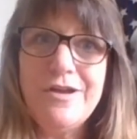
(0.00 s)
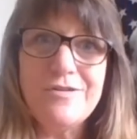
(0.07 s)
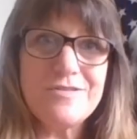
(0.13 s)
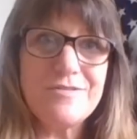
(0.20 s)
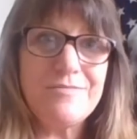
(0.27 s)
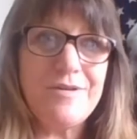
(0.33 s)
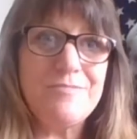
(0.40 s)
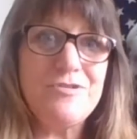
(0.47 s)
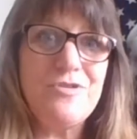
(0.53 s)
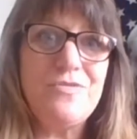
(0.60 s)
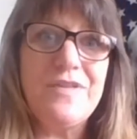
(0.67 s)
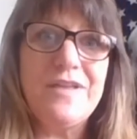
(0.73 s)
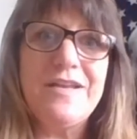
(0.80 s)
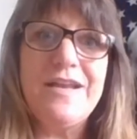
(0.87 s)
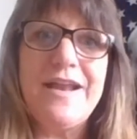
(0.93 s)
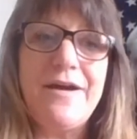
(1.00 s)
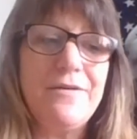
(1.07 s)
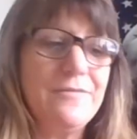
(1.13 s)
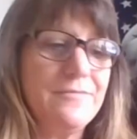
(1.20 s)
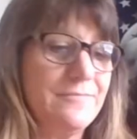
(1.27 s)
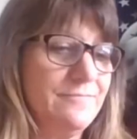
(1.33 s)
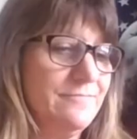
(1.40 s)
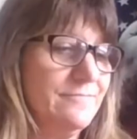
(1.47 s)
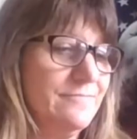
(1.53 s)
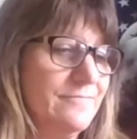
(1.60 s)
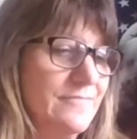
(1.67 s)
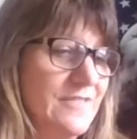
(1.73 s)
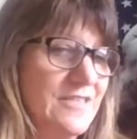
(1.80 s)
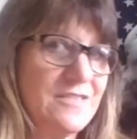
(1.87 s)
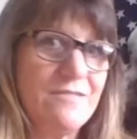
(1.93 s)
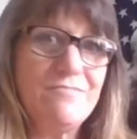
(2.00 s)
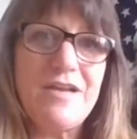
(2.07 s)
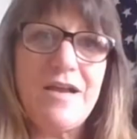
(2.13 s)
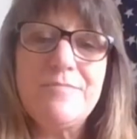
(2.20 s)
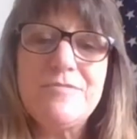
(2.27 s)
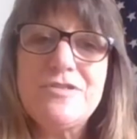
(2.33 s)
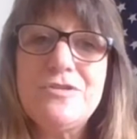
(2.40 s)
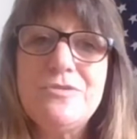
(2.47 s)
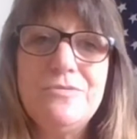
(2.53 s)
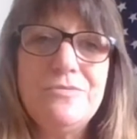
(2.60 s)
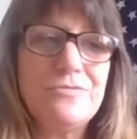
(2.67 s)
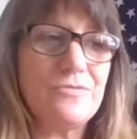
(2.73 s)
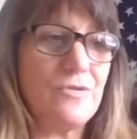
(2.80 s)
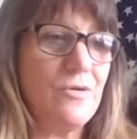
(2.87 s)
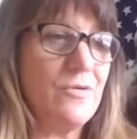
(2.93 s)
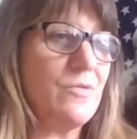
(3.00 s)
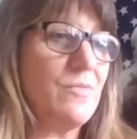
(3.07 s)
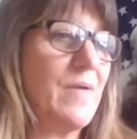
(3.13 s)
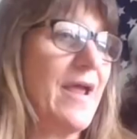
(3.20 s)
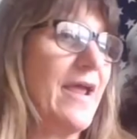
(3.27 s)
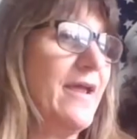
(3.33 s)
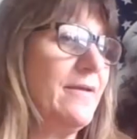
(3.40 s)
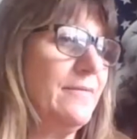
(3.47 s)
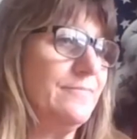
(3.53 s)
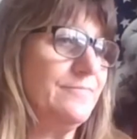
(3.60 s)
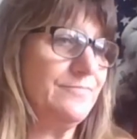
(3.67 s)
Sometimes you thin it out. Sometimes you throw it away.